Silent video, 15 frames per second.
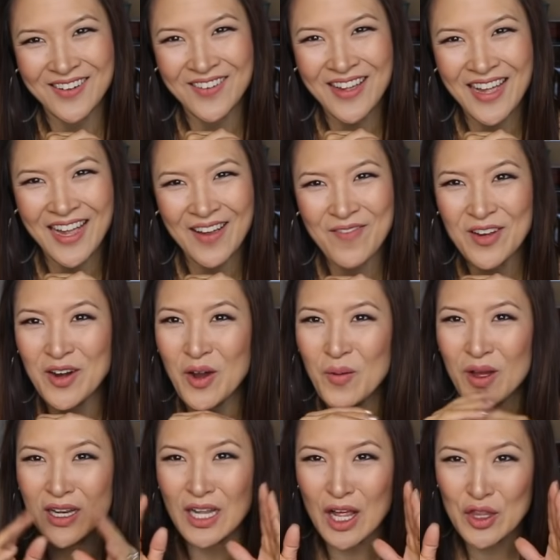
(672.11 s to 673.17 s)
okay? We don't
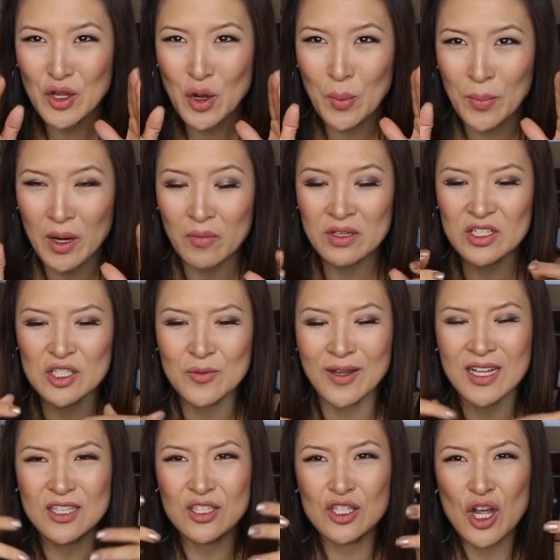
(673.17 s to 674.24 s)
want no burn, we just
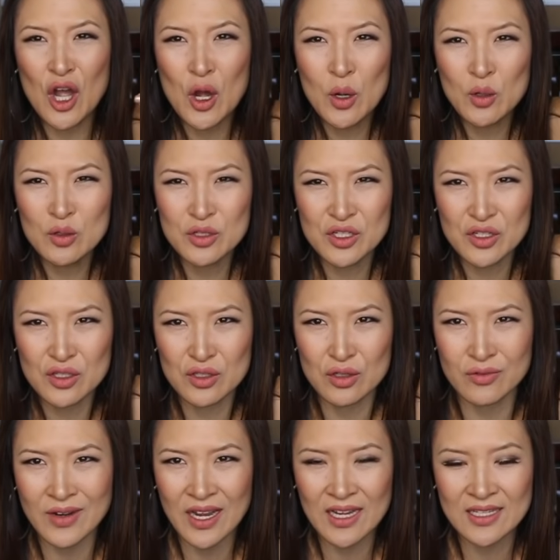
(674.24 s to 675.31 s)
want to toast
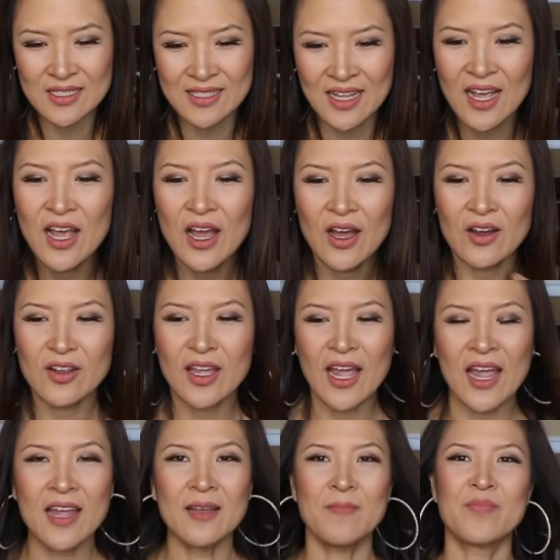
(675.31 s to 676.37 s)
the rice,
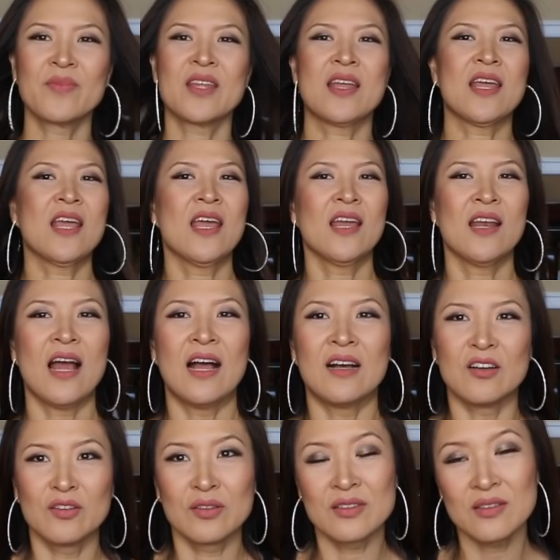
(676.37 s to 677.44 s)
okay? And
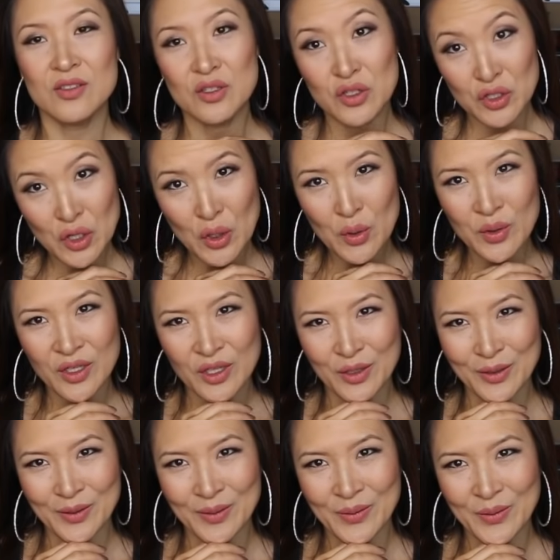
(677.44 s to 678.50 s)
I'll show
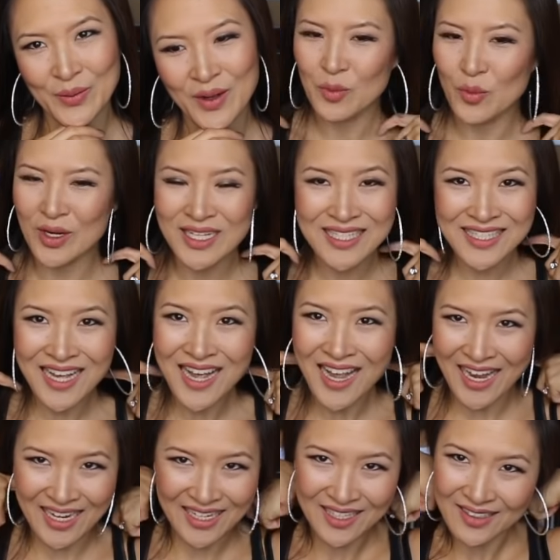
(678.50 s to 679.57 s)
you when it's
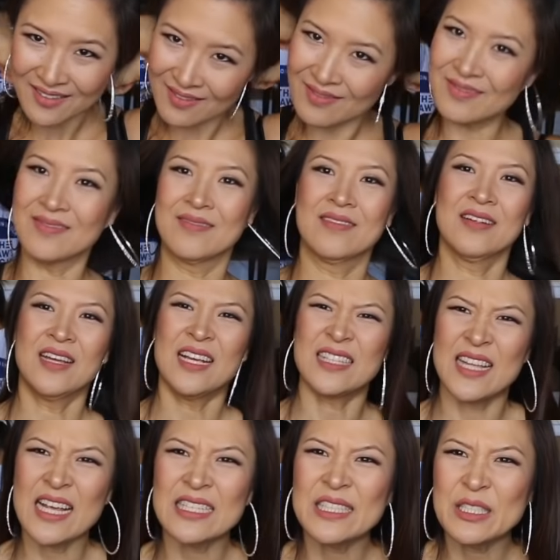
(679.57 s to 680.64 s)
done. It
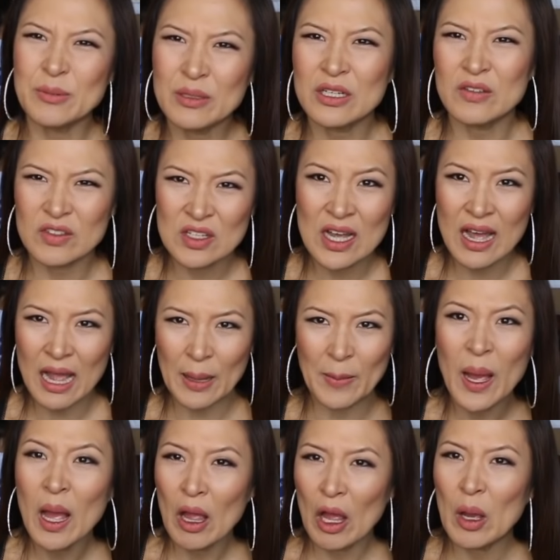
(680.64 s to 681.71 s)
takes a little bit of time.
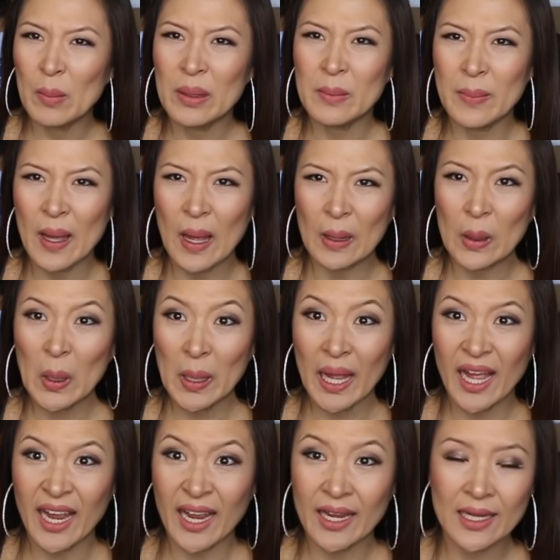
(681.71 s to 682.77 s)
I'll be back,
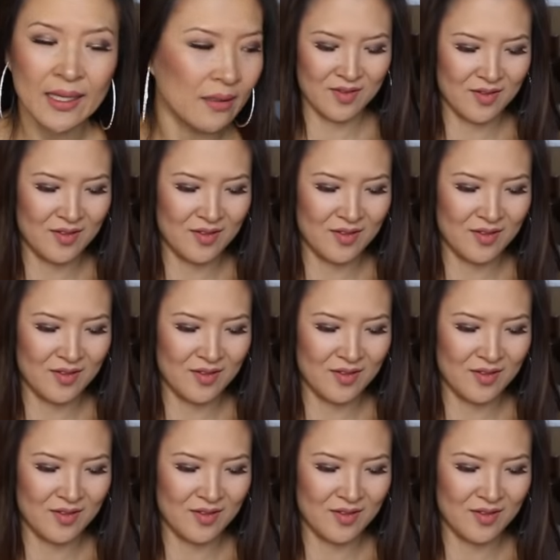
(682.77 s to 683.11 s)
okay?